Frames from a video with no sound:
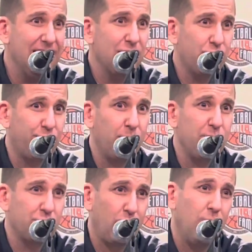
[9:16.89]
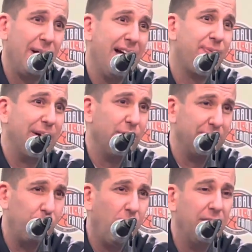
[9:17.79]
So for almost the whole half, we had
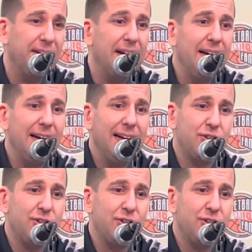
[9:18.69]
only 1.